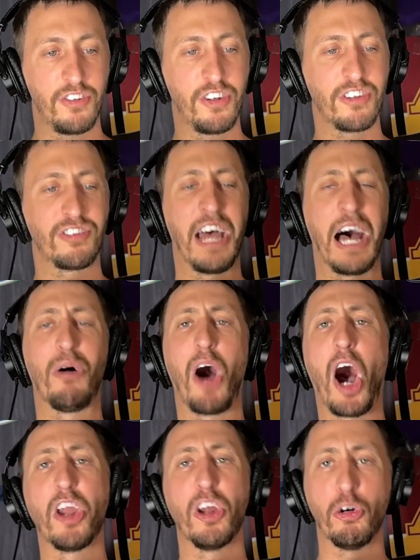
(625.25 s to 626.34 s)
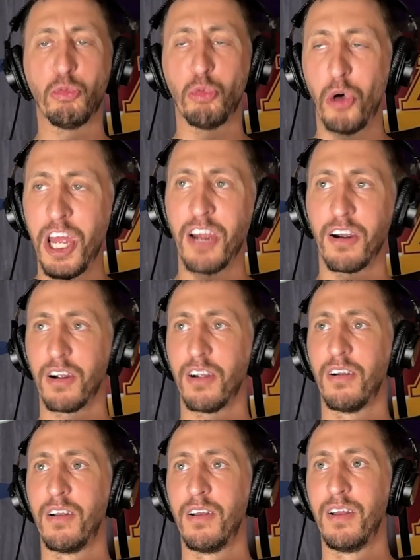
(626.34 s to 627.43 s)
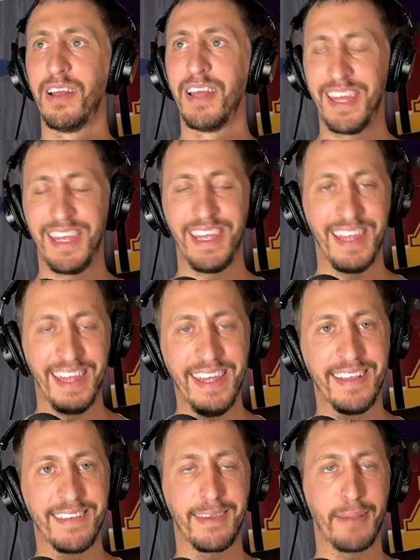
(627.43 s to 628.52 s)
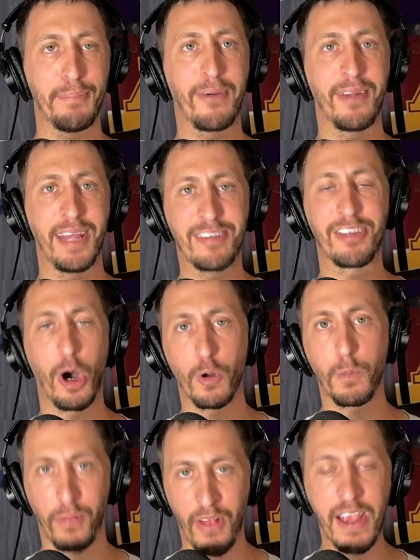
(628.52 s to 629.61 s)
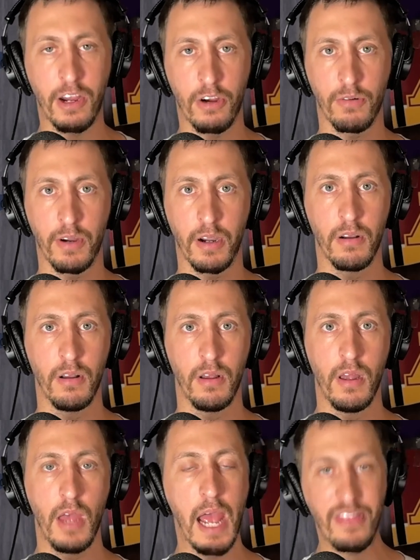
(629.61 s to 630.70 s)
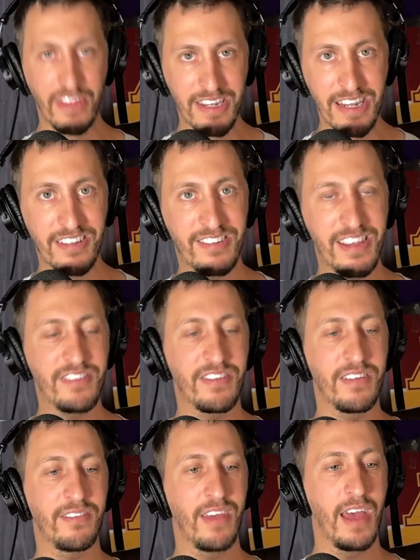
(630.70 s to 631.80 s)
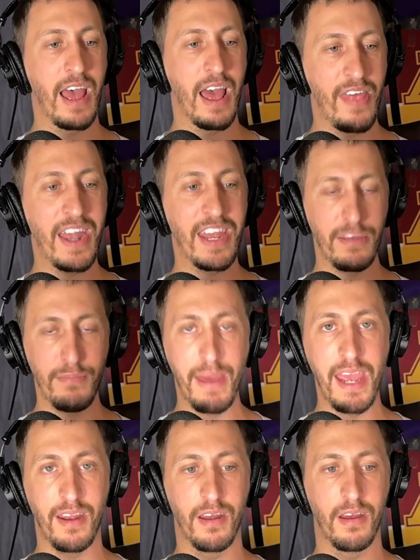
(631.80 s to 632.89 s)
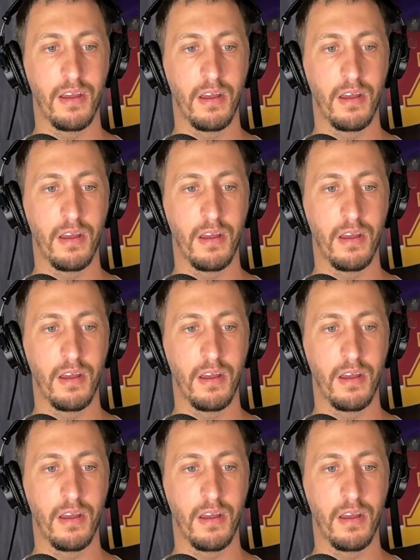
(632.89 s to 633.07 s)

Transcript: just how unaware he is about his own playing career and the decisions that he made.